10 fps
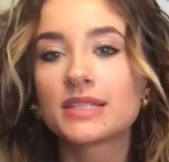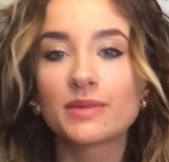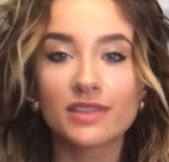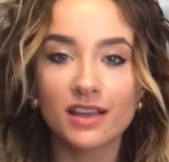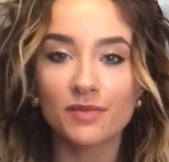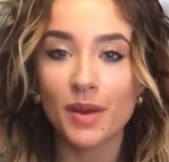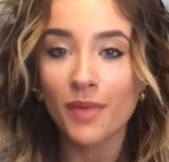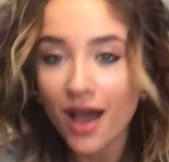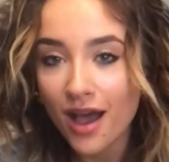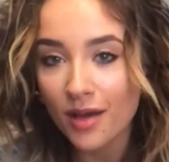makes me think of my
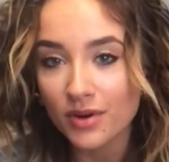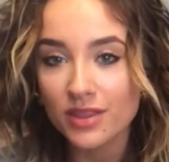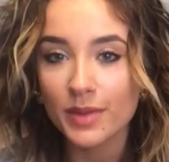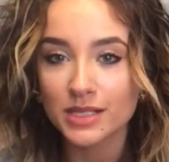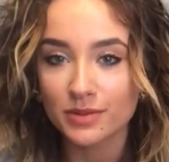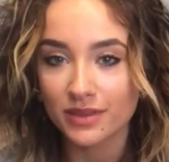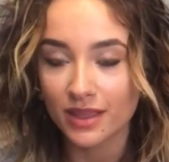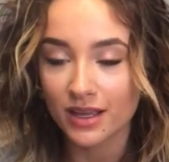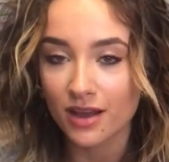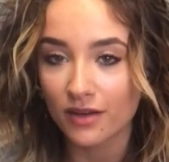mom, or that makes me
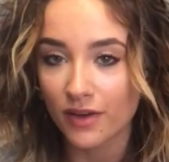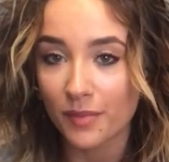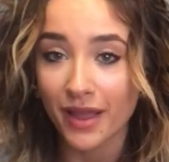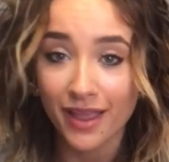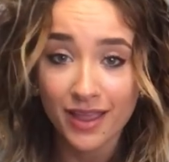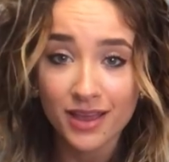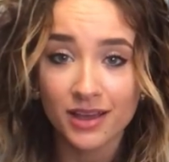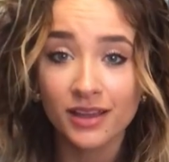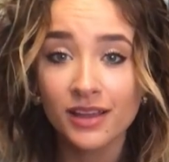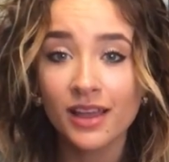think of my
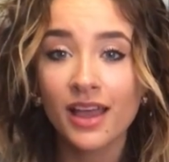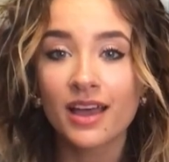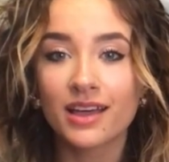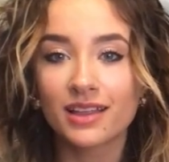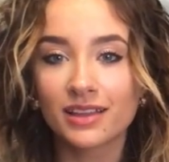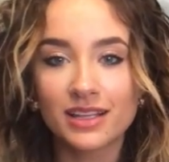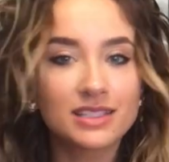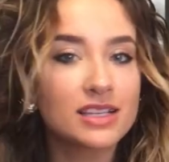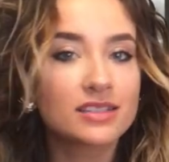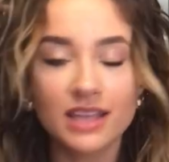aunt. It's
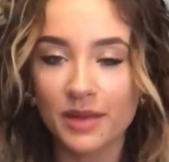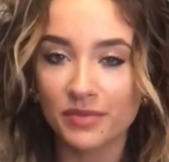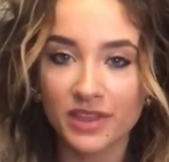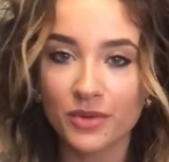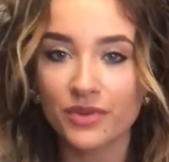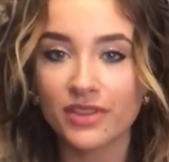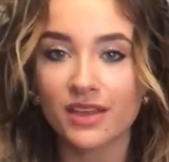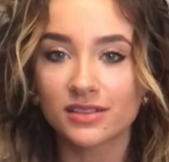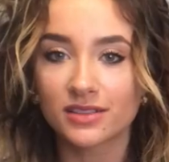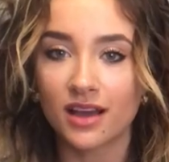the same thing with
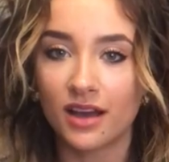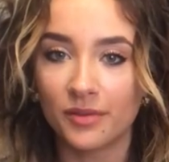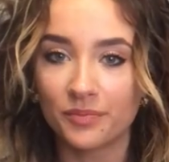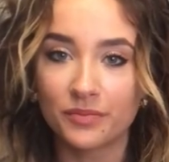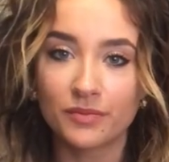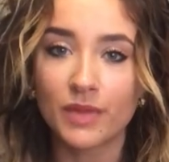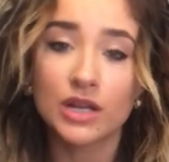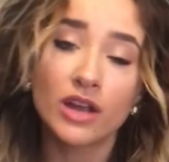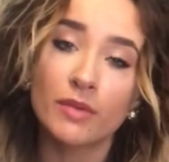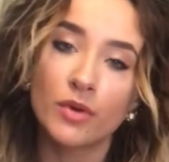this. My
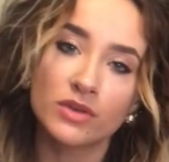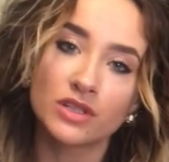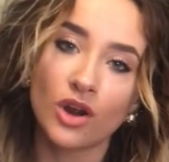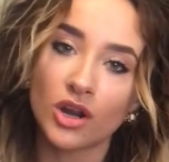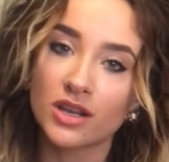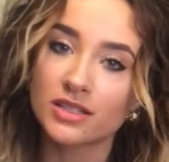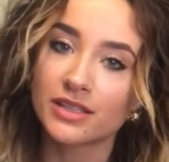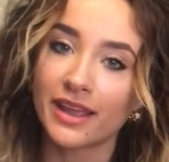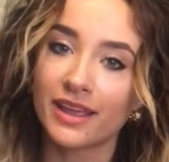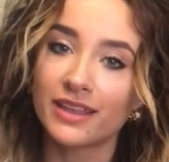grandma was an artist,
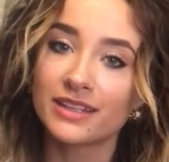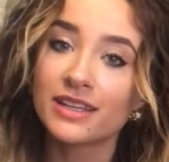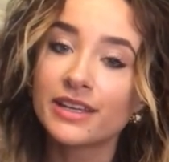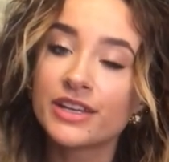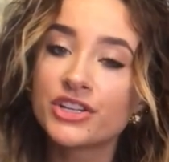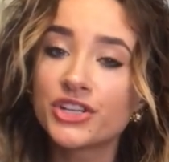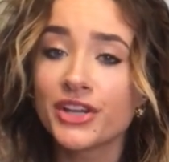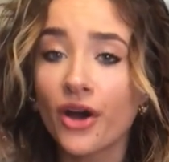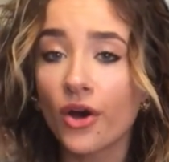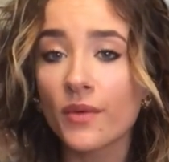and
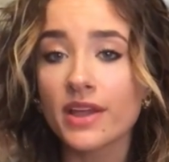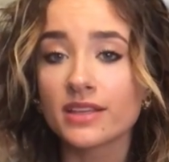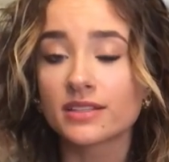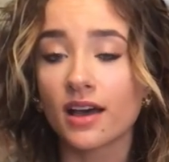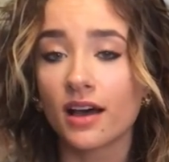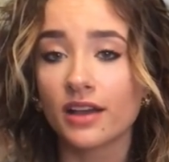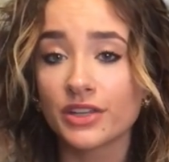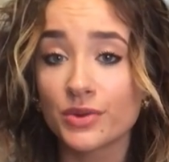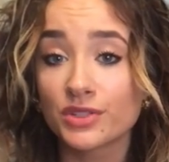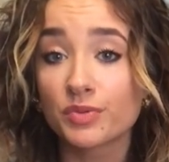she always
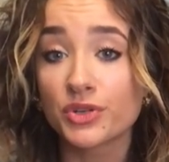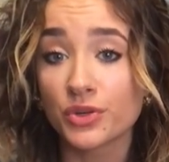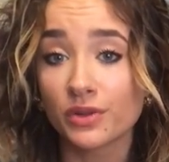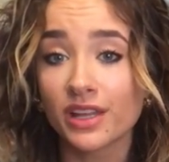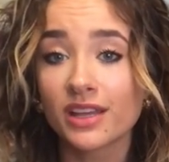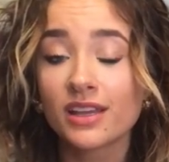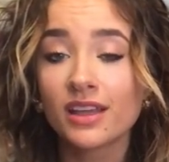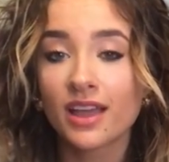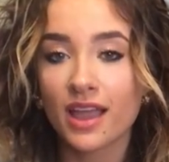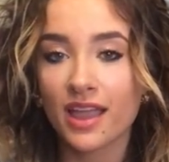used patchouli.
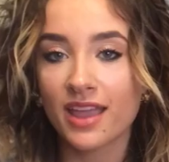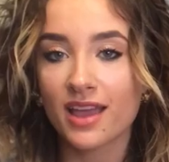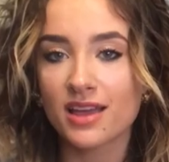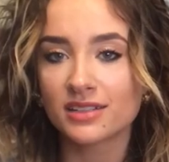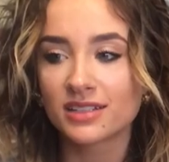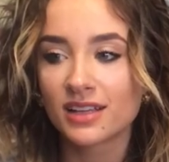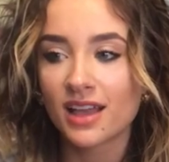And